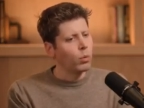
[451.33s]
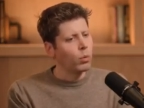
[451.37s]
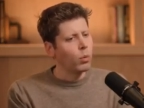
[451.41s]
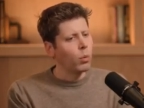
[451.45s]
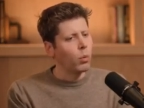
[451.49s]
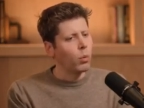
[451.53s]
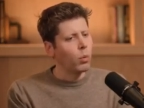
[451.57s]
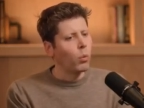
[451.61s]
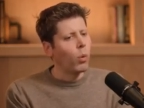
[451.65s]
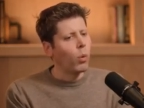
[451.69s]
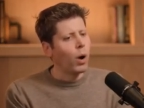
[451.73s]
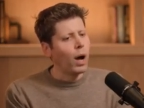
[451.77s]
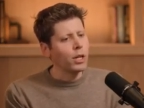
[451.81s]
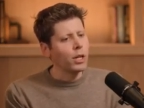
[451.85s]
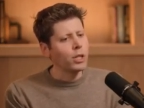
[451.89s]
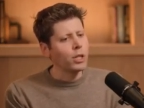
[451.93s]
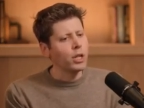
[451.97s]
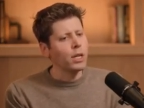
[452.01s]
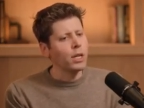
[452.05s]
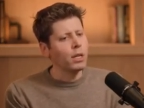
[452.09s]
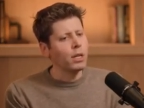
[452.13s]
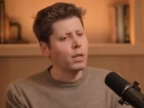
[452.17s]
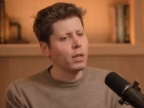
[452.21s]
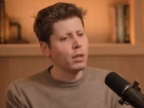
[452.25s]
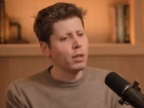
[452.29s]

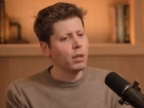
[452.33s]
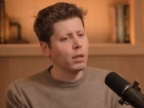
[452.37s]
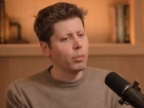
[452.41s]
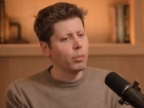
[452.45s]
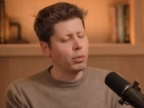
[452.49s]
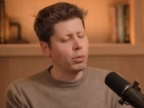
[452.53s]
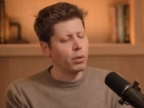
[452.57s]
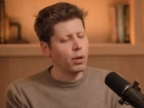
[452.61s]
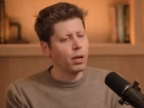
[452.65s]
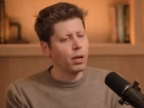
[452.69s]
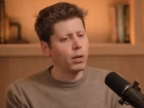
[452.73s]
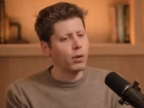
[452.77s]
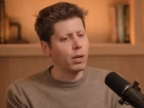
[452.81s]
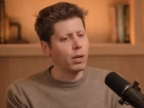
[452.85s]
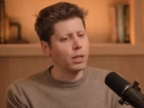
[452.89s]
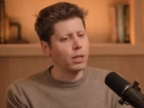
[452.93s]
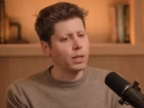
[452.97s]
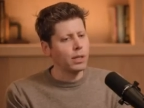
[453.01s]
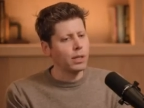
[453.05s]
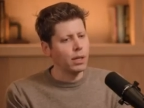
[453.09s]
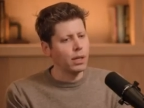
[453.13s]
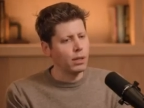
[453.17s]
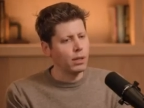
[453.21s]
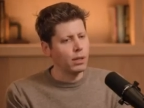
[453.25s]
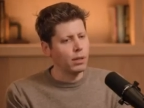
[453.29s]
Watching the
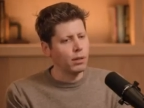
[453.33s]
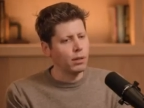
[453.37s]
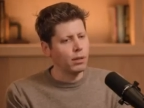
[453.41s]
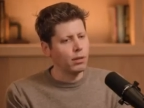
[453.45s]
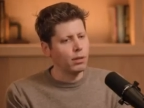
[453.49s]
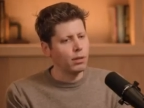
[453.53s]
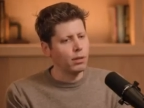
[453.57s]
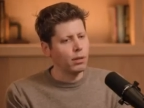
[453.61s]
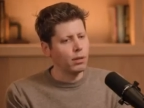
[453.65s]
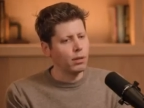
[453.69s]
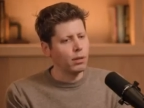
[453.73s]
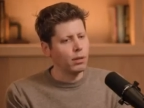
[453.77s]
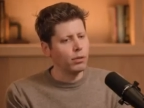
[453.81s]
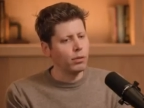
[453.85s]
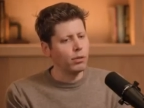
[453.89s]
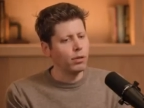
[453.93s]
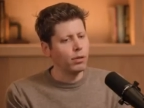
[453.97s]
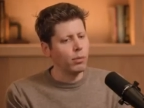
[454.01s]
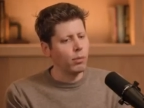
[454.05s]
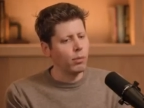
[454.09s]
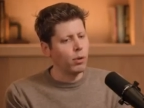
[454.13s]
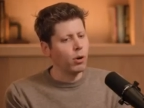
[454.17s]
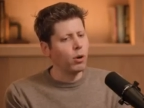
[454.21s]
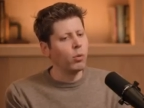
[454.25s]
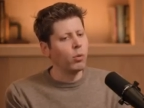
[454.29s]
progress
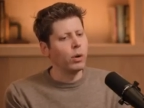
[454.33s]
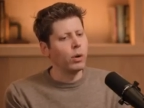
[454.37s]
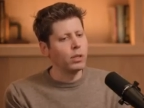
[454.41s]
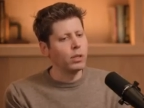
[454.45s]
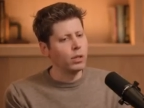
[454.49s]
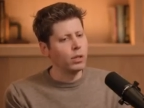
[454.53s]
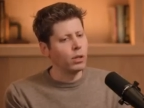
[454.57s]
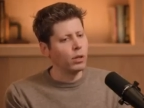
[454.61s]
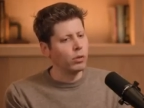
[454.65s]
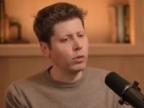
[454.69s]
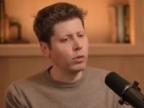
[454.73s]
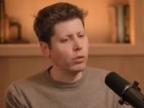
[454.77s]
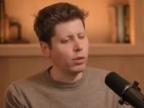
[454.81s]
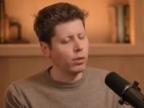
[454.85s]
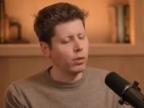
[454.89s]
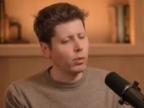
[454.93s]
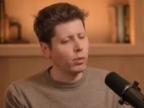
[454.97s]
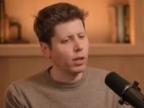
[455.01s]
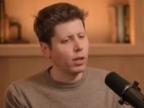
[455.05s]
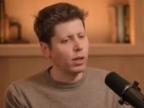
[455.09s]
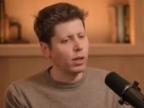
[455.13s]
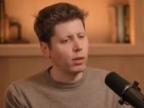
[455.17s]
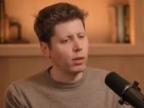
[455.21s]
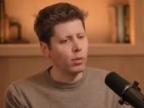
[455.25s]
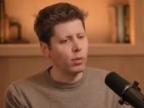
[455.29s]
from O1 to
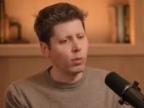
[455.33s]
O3,